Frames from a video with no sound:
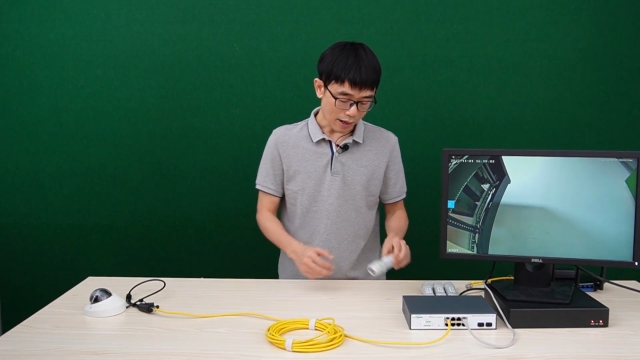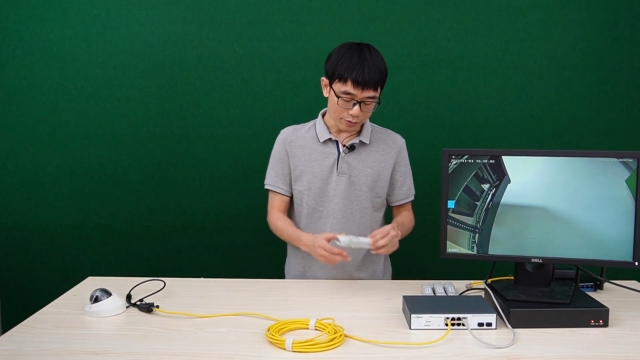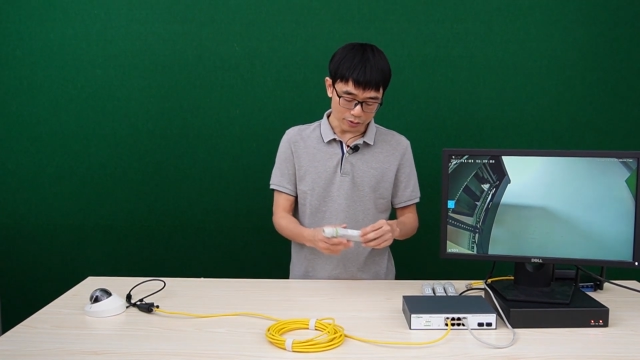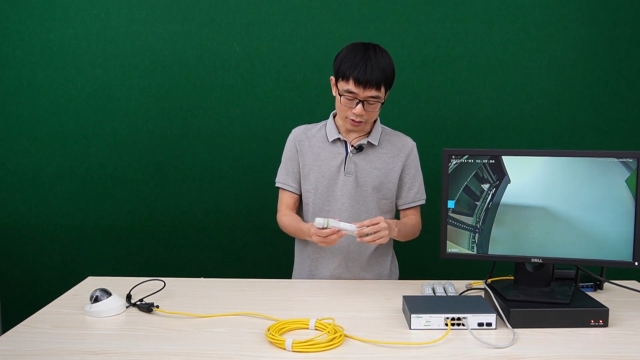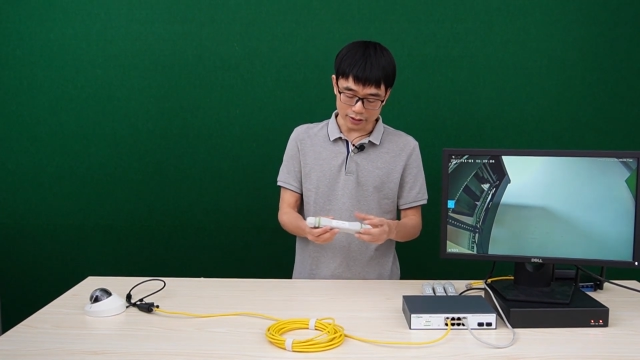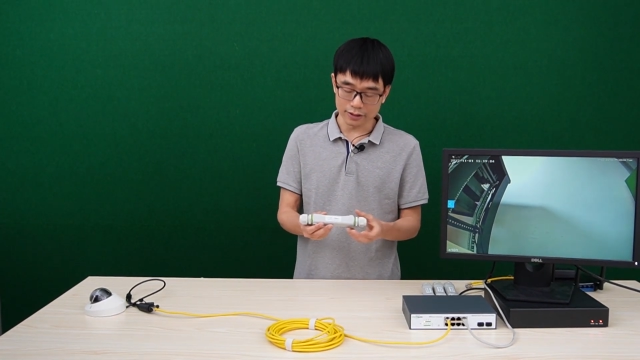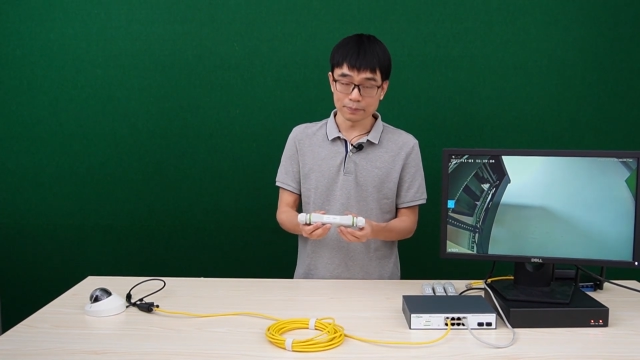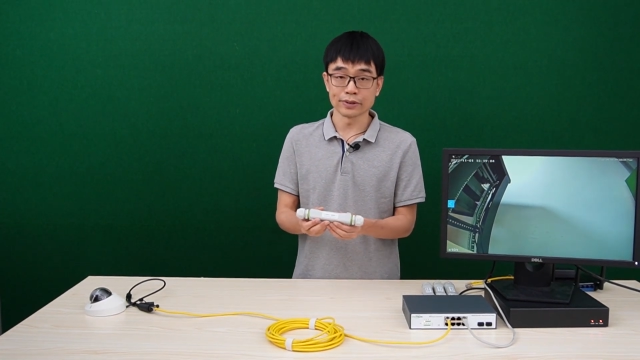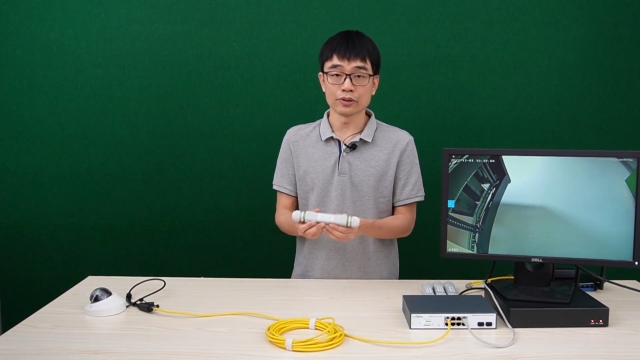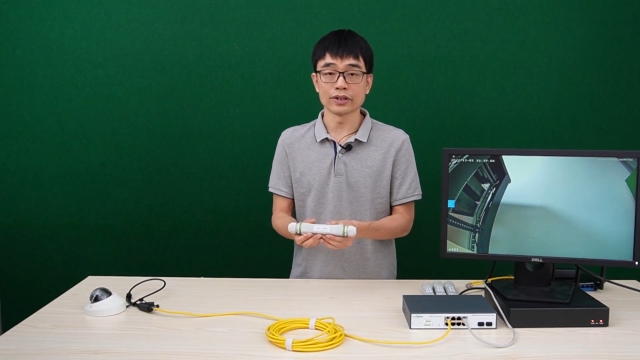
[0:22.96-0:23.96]
I will use this
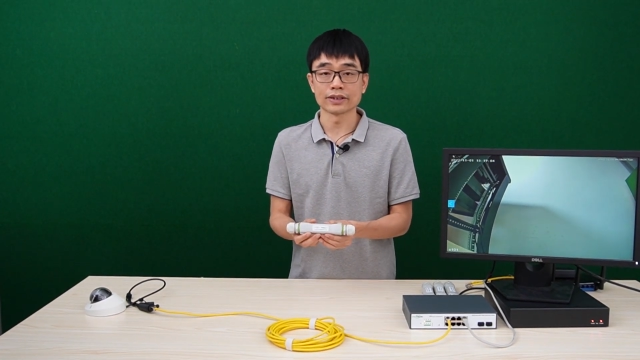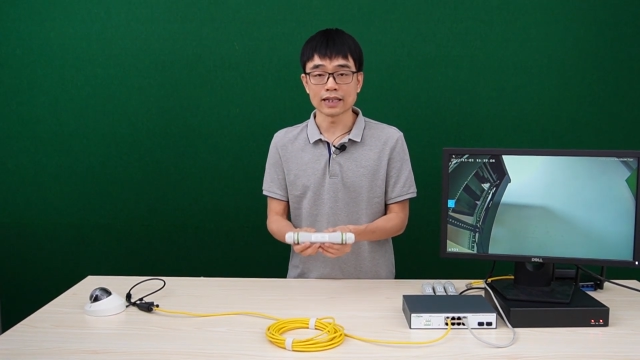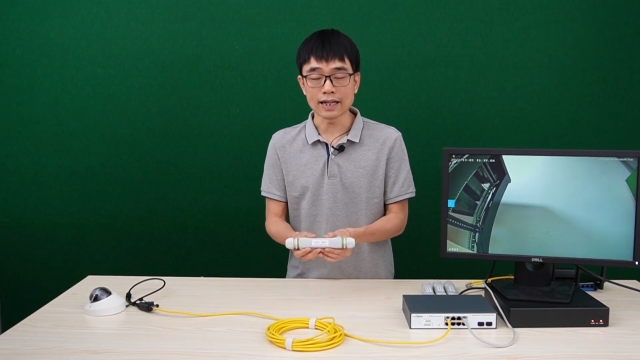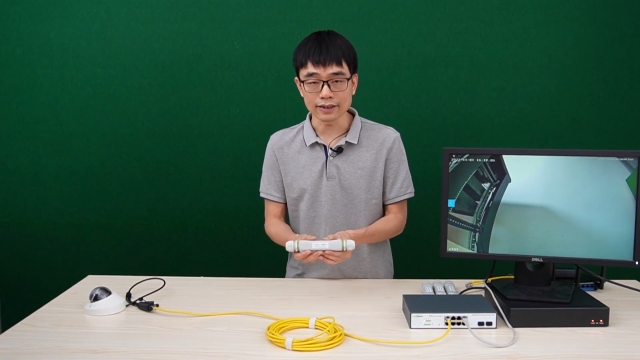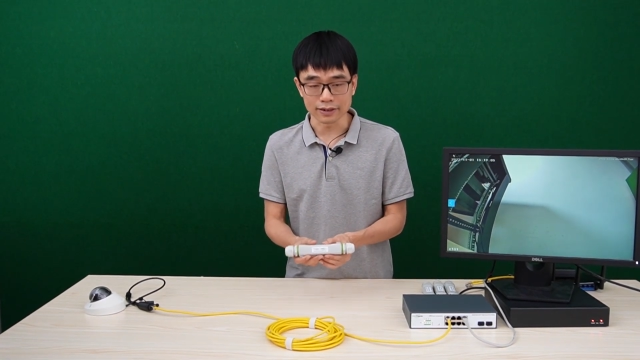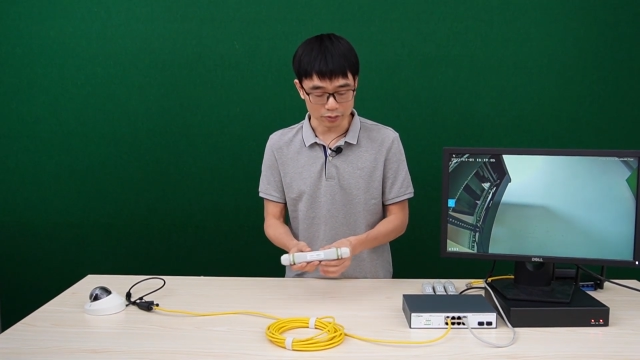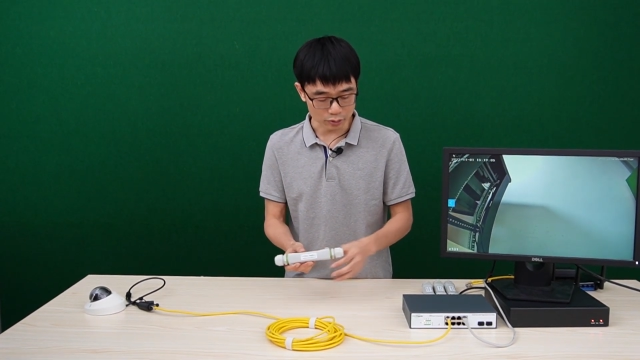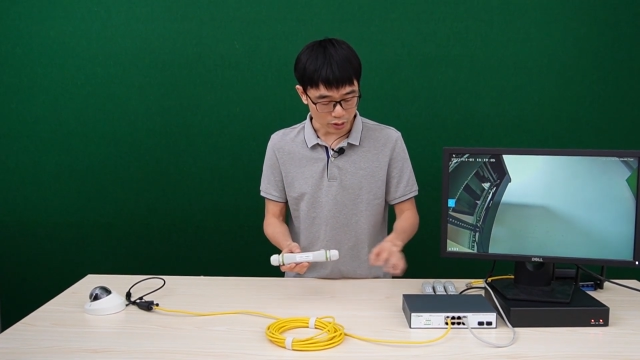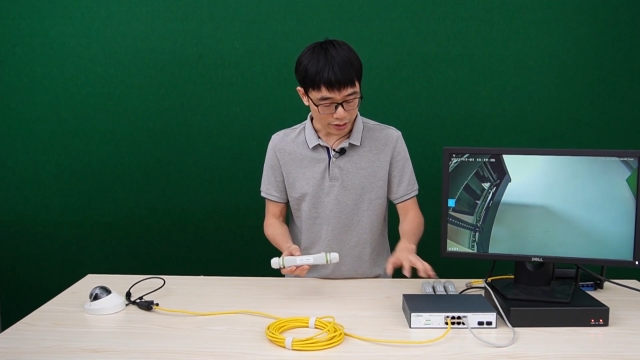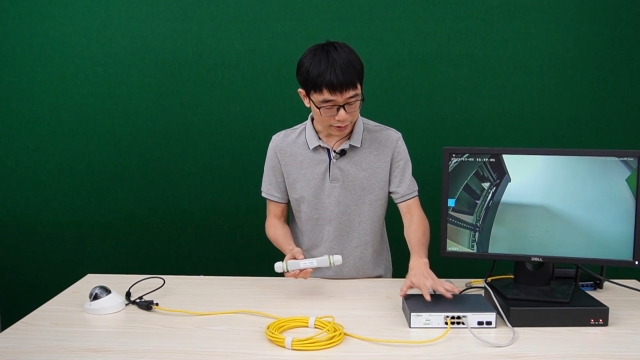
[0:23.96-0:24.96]
PoE extender to
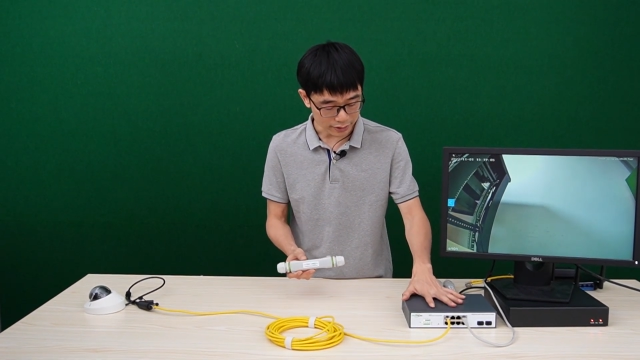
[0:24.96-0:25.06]
turn